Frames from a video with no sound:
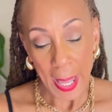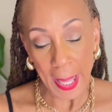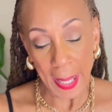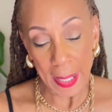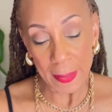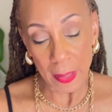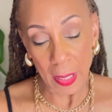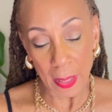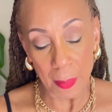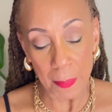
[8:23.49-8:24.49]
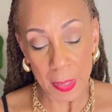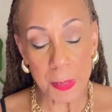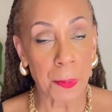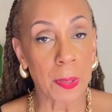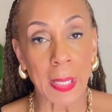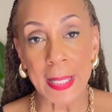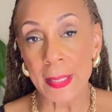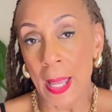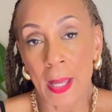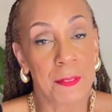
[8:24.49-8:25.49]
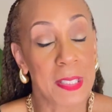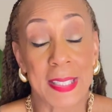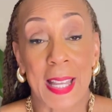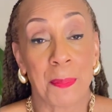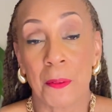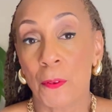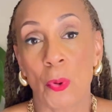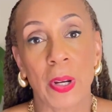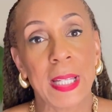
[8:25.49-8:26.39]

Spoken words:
And this book, as I've said before,